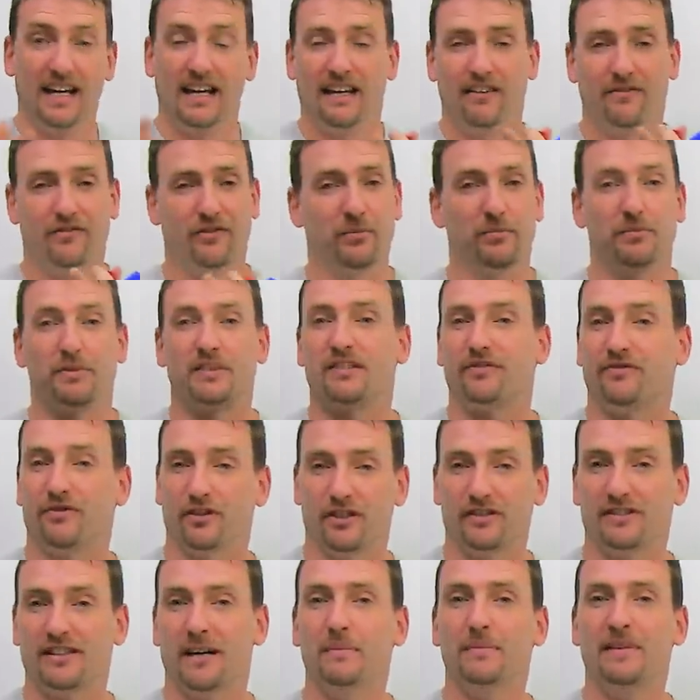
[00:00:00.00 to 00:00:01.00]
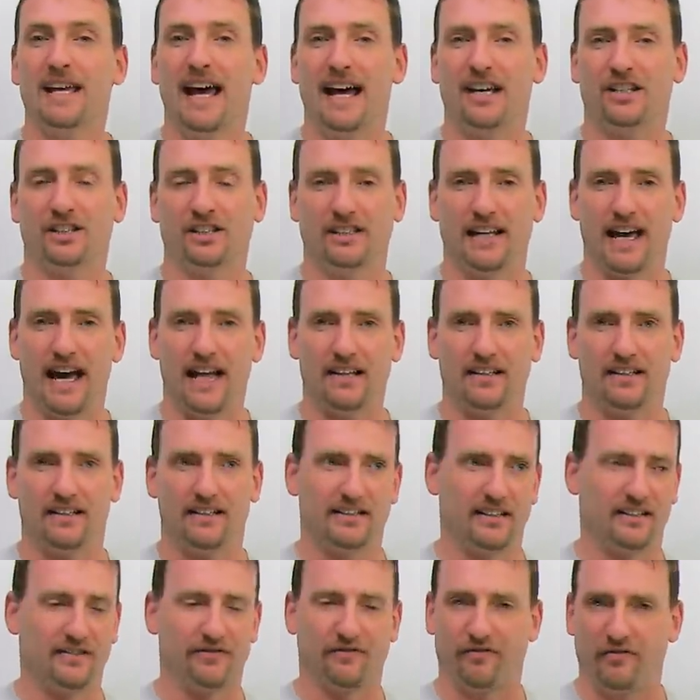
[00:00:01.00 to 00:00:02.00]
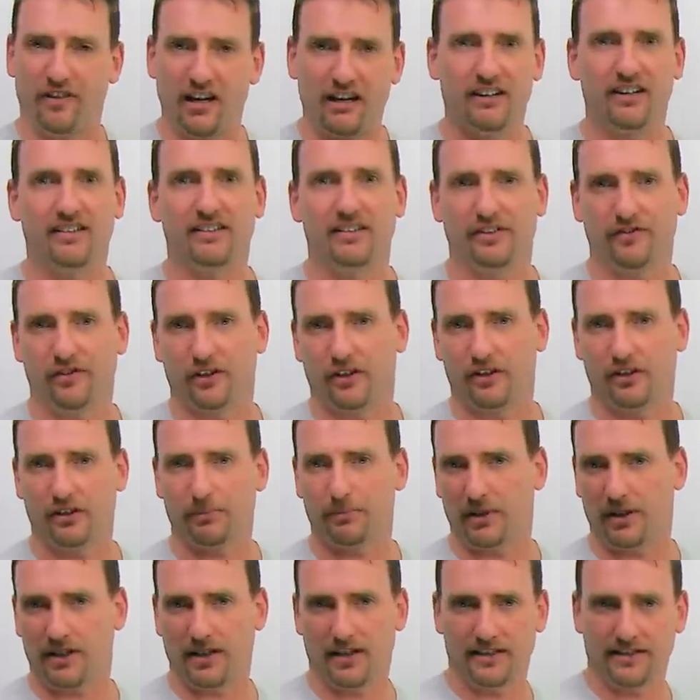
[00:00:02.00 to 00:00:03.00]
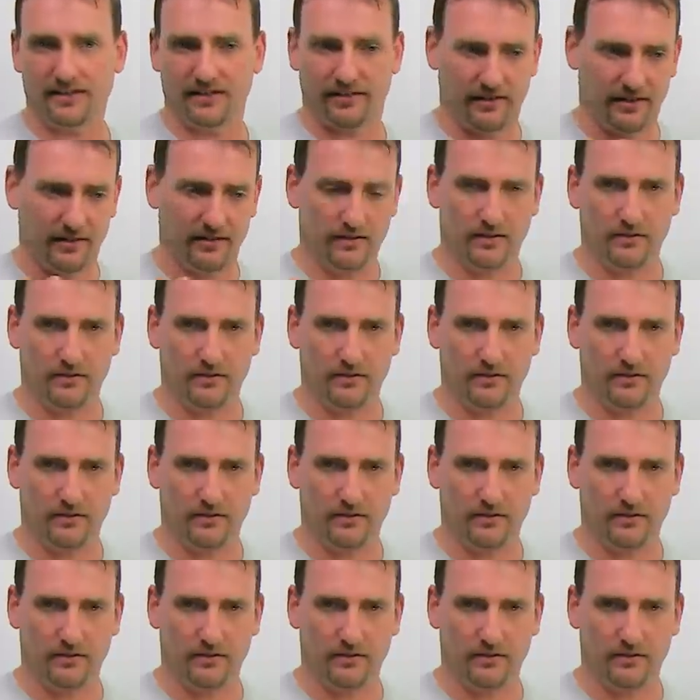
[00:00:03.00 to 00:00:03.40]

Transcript: For some nationalities, it's very difficult because